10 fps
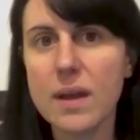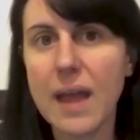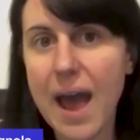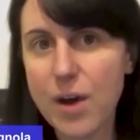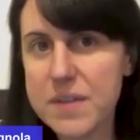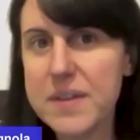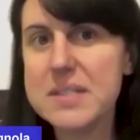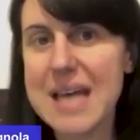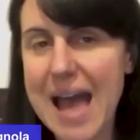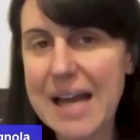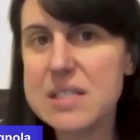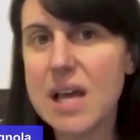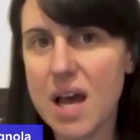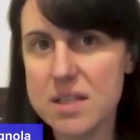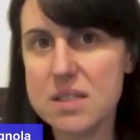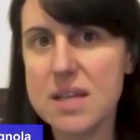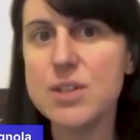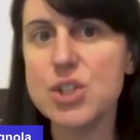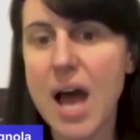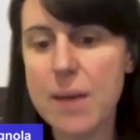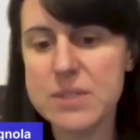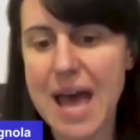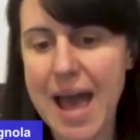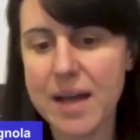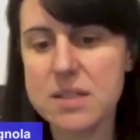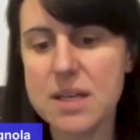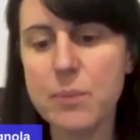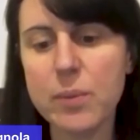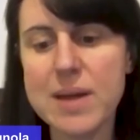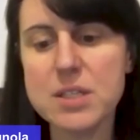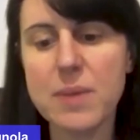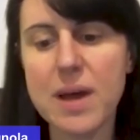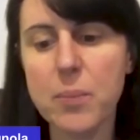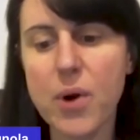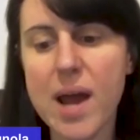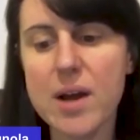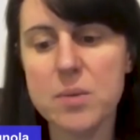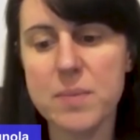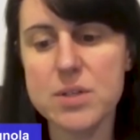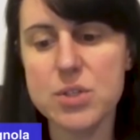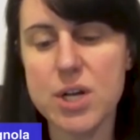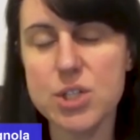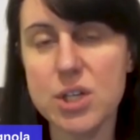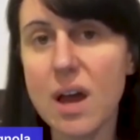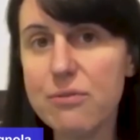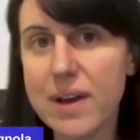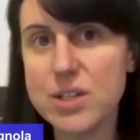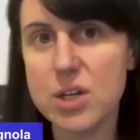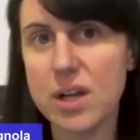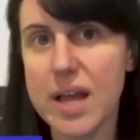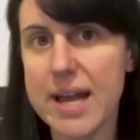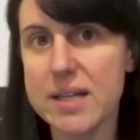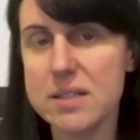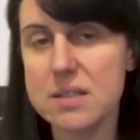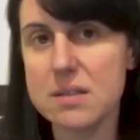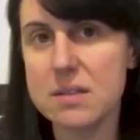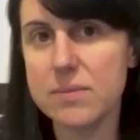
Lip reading: How did the Tax Cuts and Jobs Act implemented by the prior administration affect your clients?